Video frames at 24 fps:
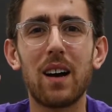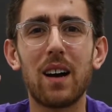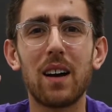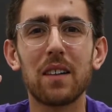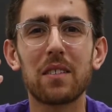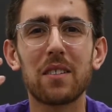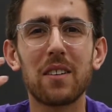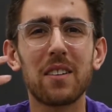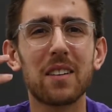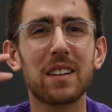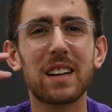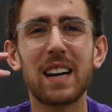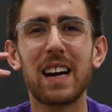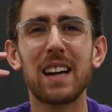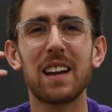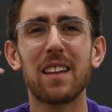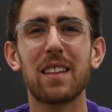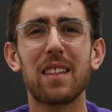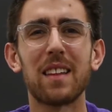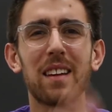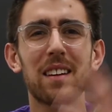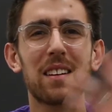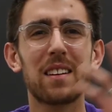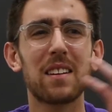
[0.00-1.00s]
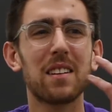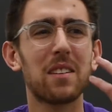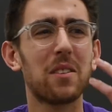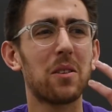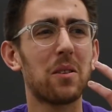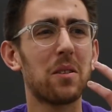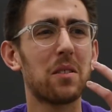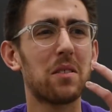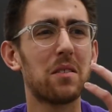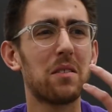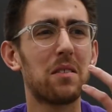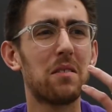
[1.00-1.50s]
I started to kind of think,
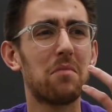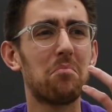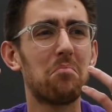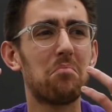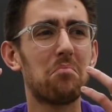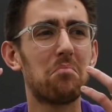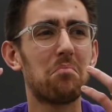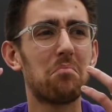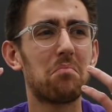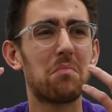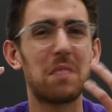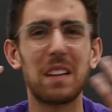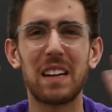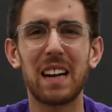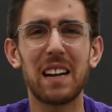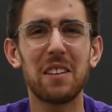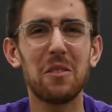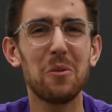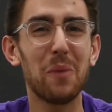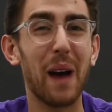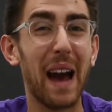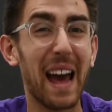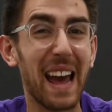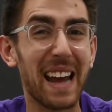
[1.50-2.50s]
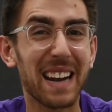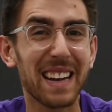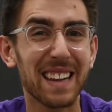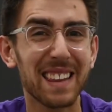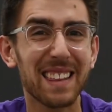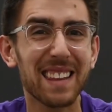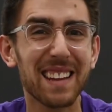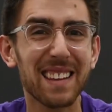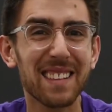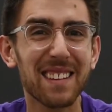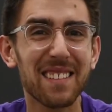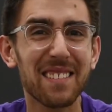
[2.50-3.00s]
did I do
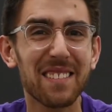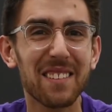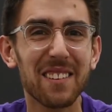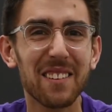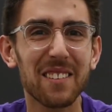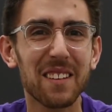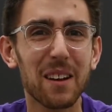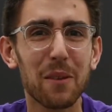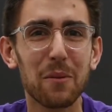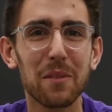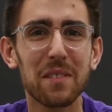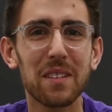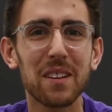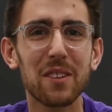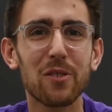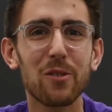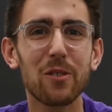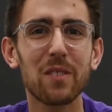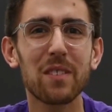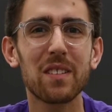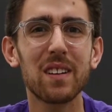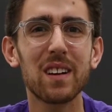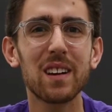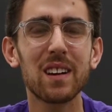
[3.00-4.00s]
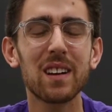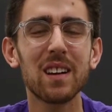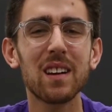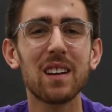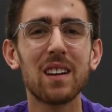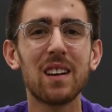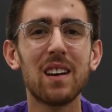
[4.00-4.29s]
anything this year that was interesting?